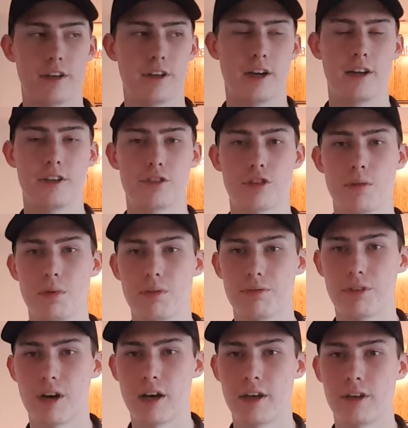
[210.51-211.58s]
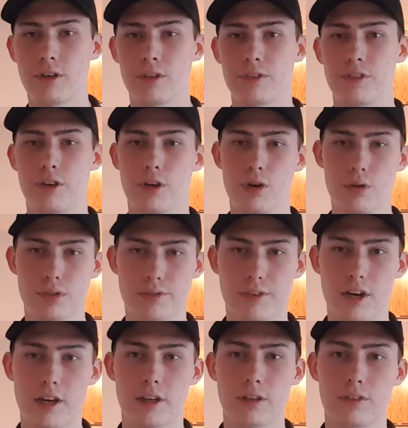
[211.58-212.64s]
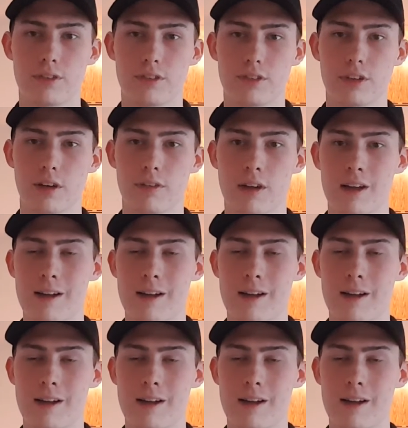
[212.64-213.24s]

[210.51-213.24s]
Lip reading: distribute files and host files and stuff.